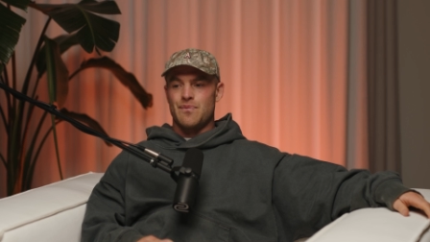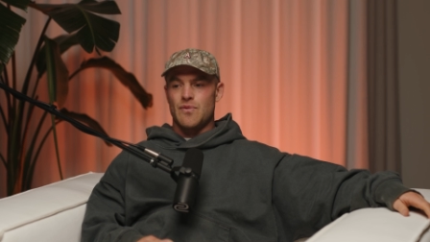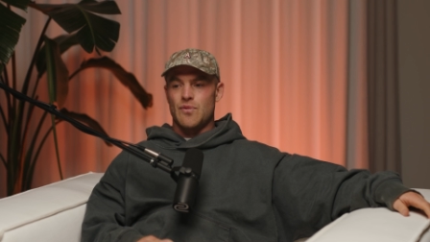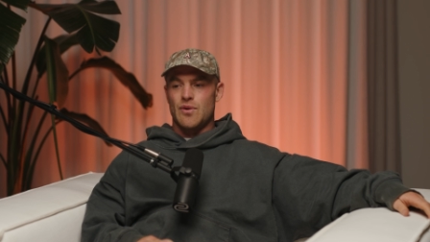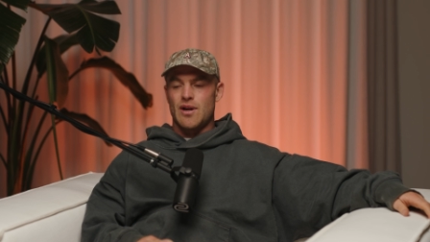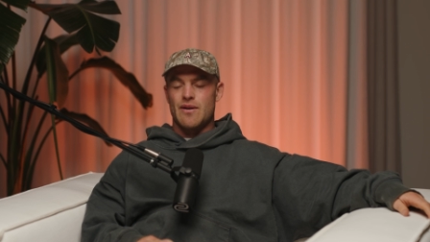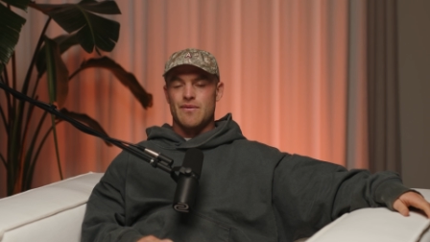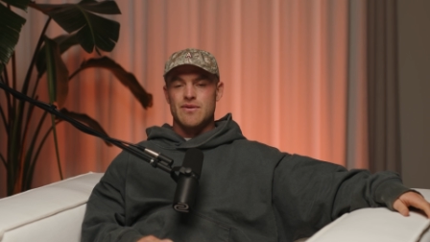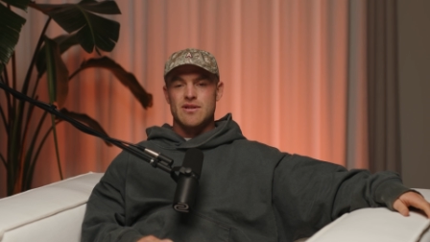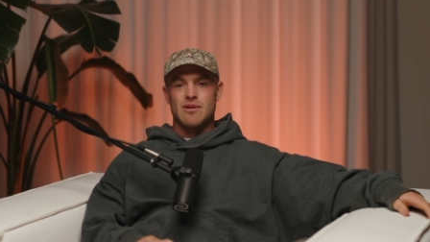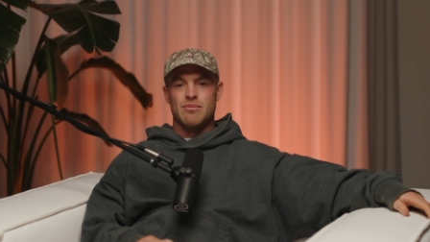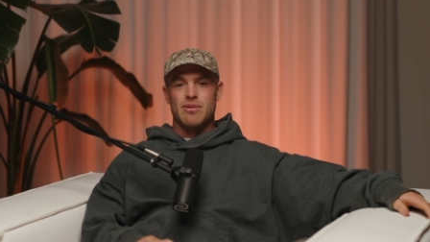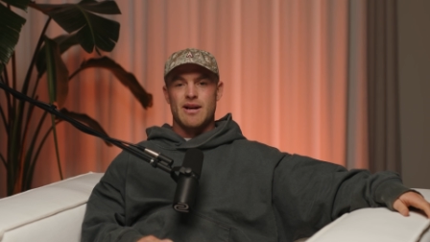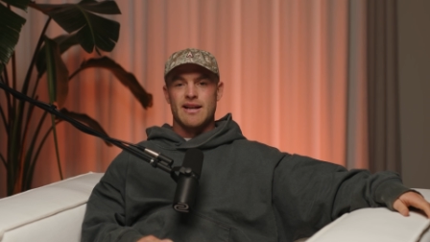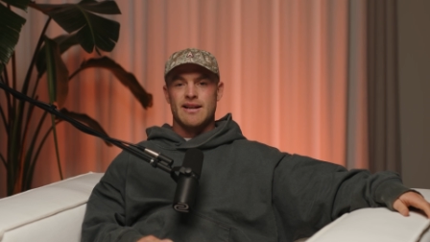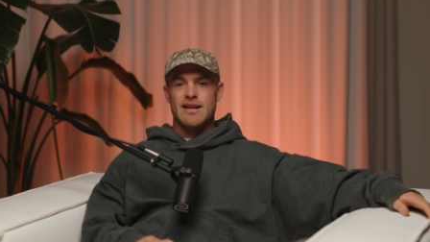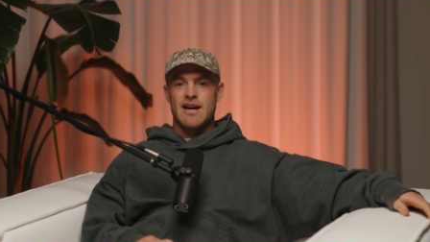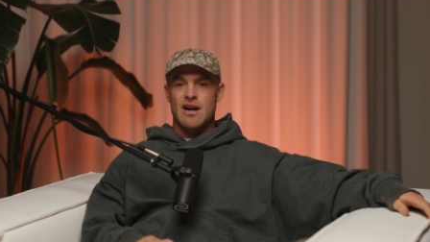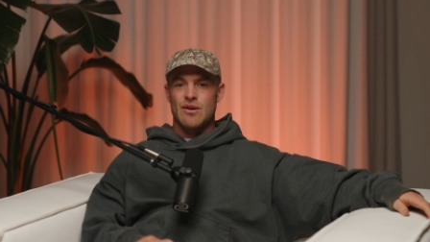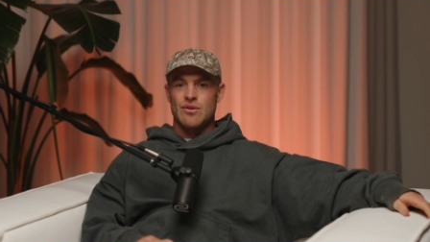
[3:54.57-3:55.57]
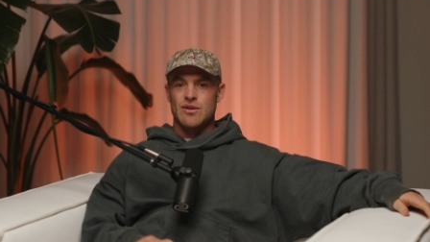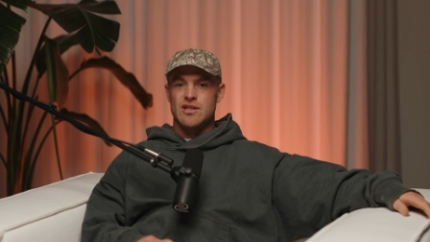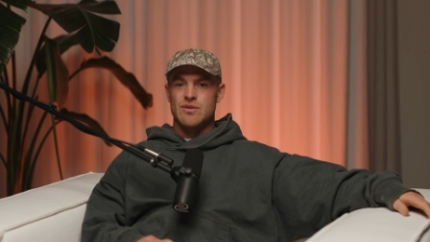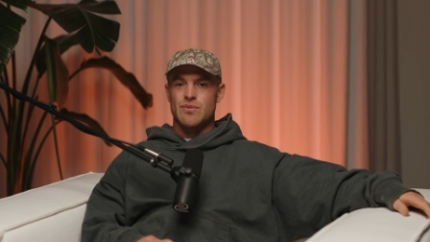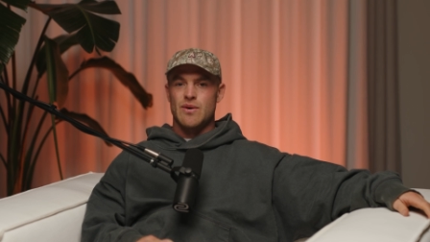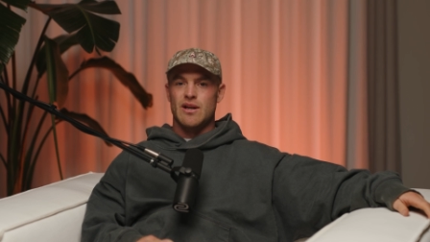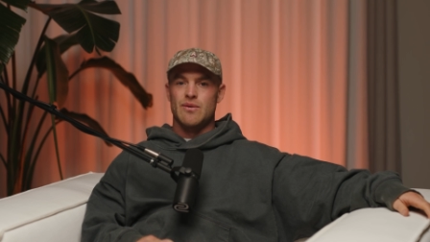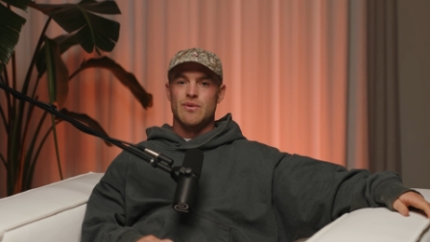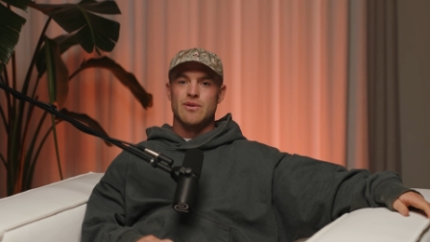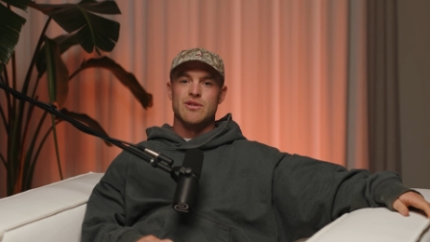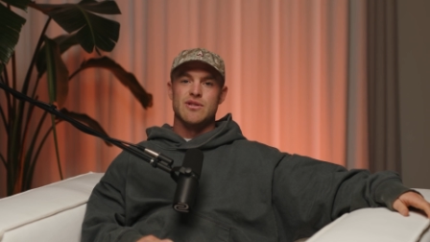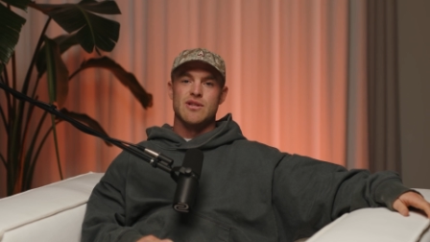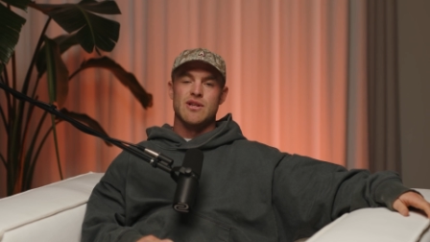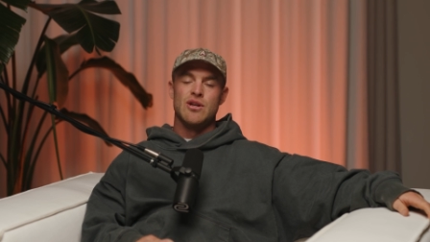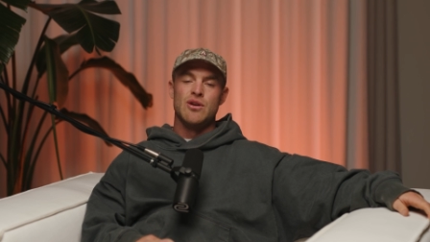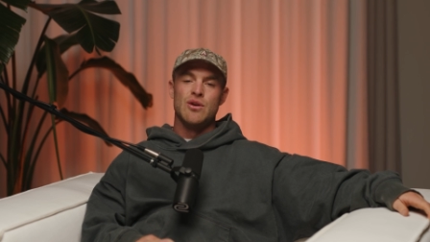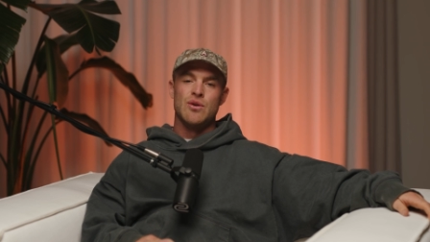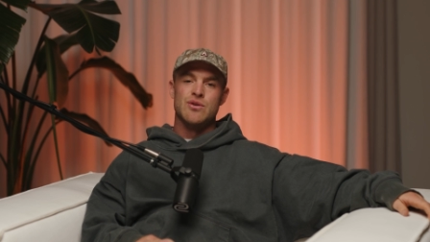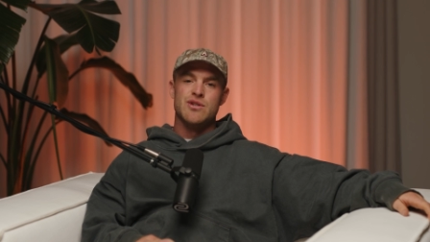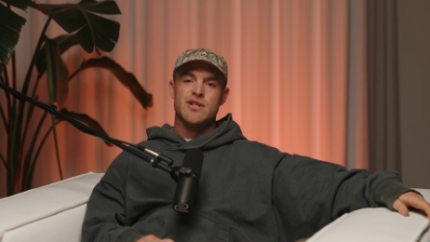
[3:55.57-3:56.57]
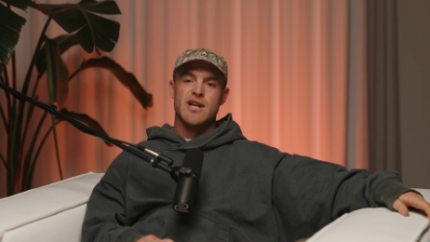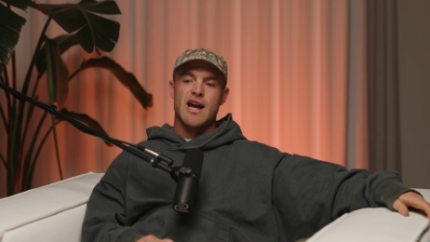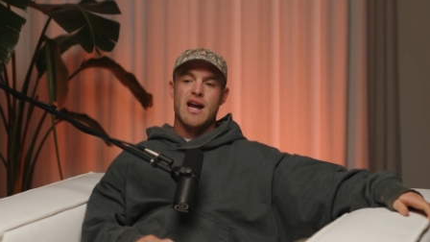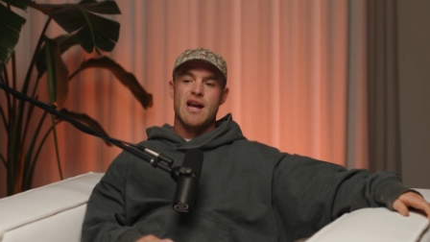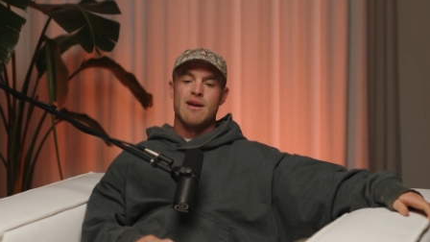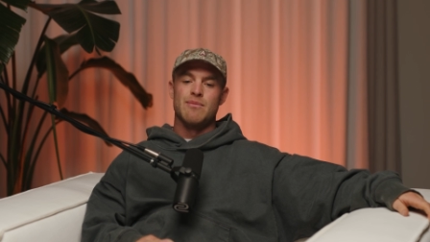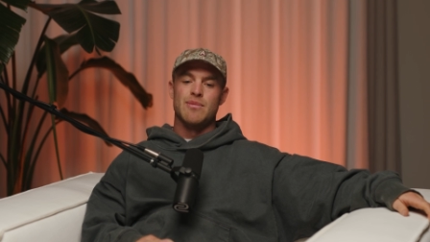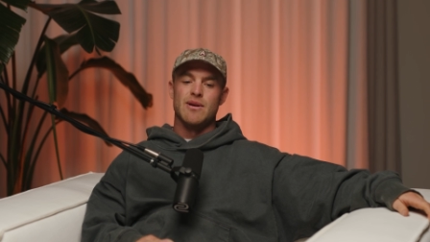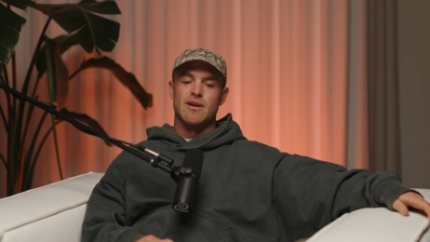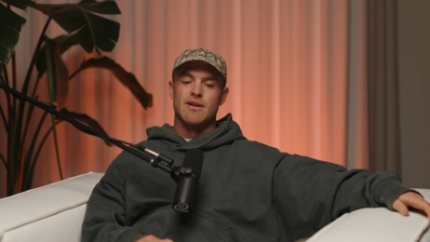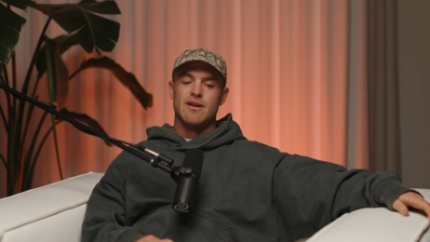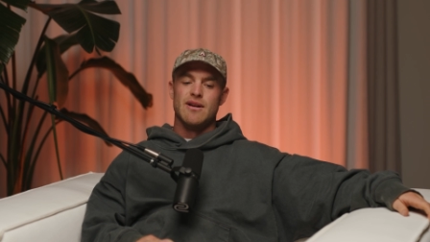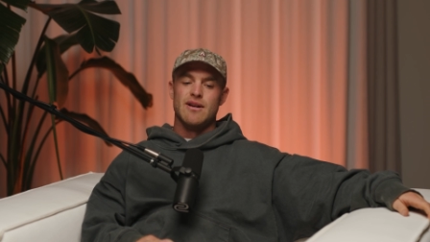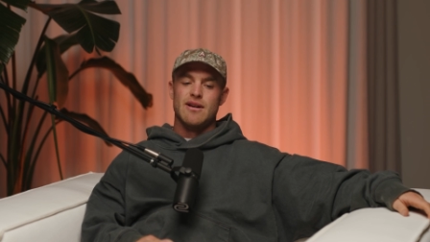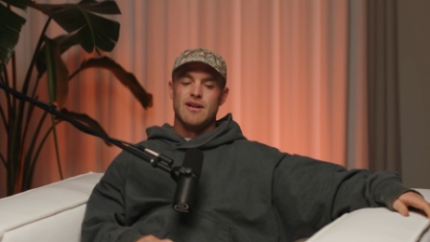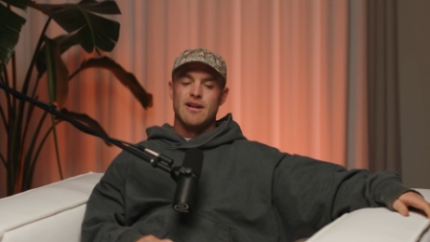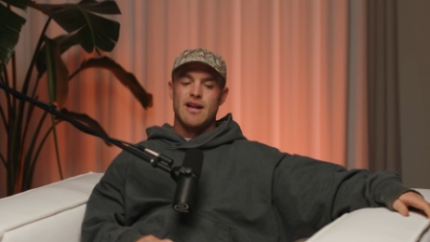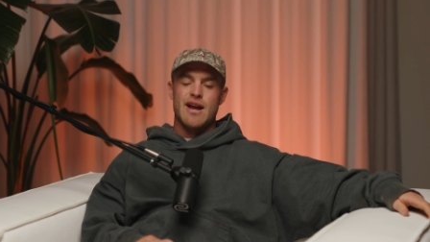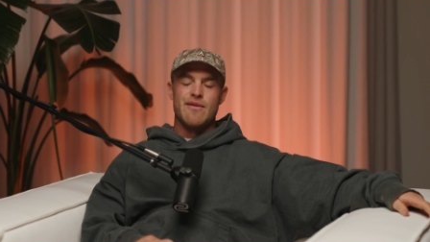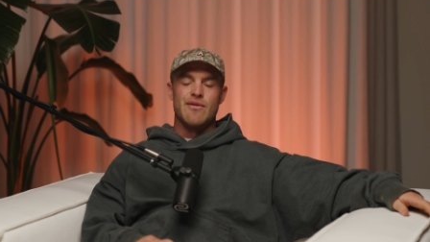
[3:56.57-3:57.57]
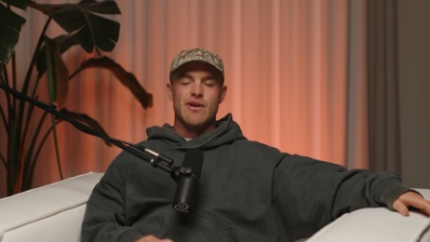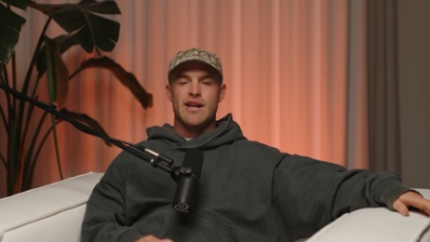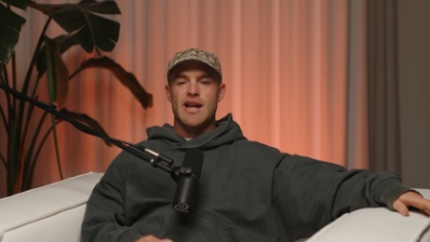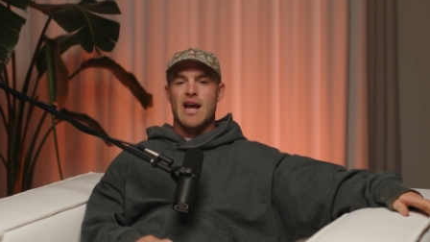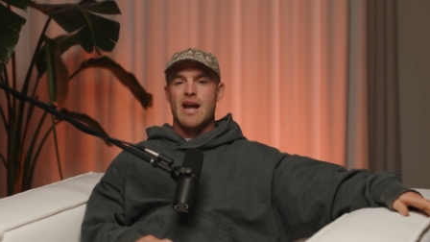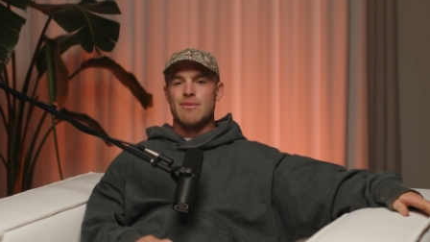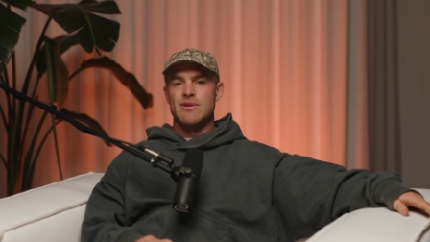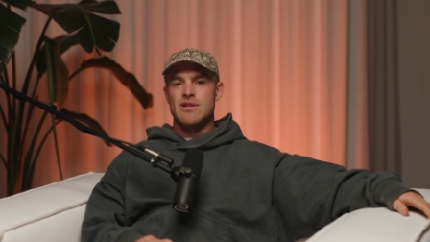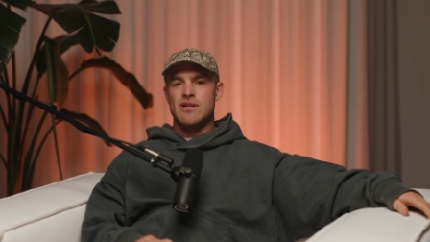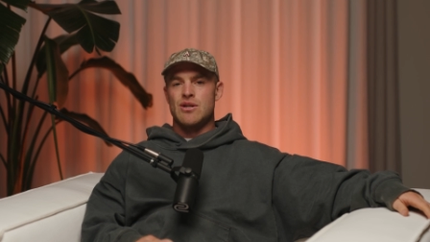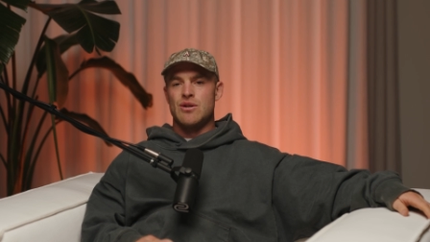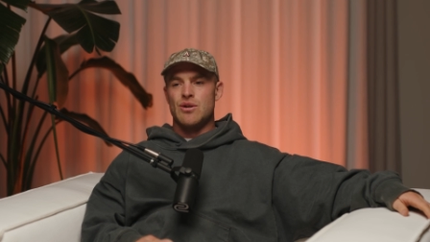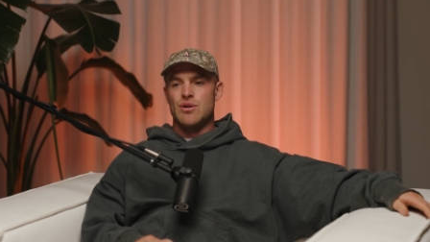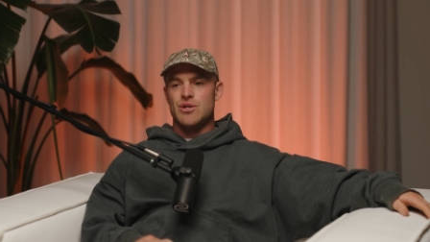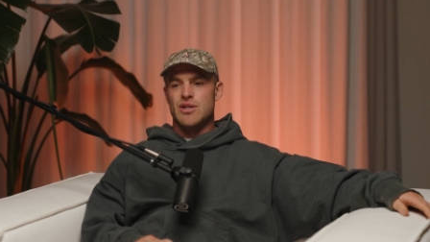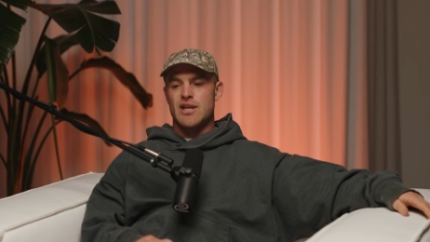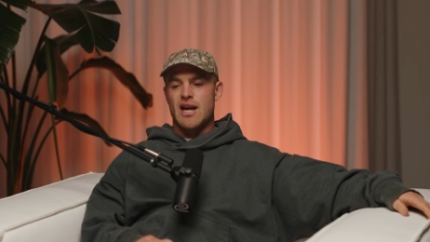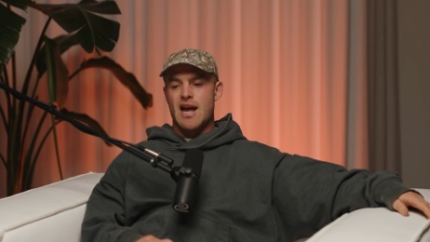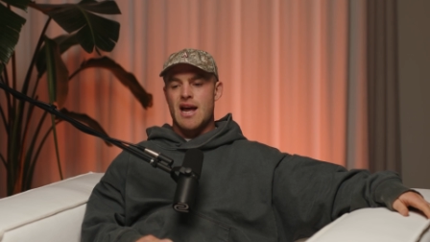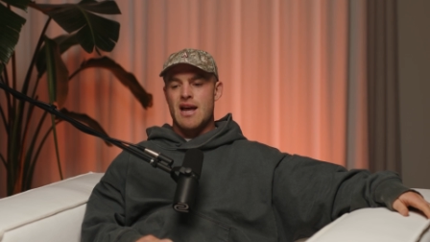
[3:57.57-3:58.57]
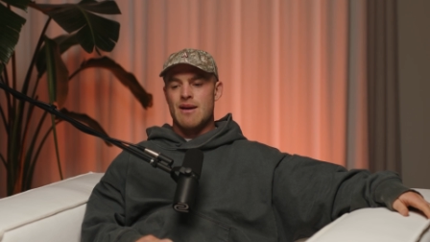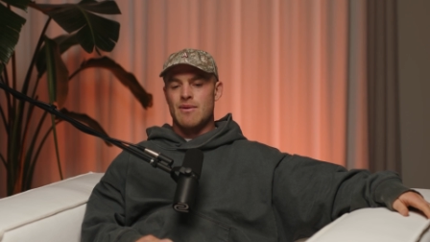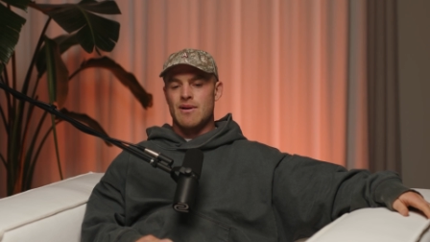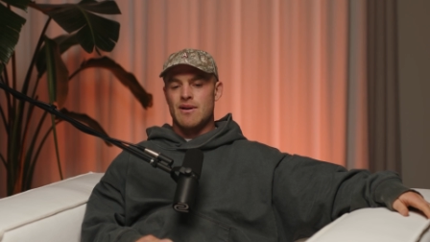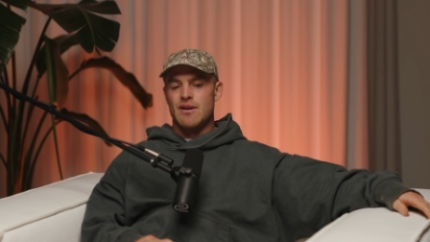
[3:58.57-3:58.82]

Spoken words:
We obviously played Carlton this week, which is a huge game, but every game is a huge game.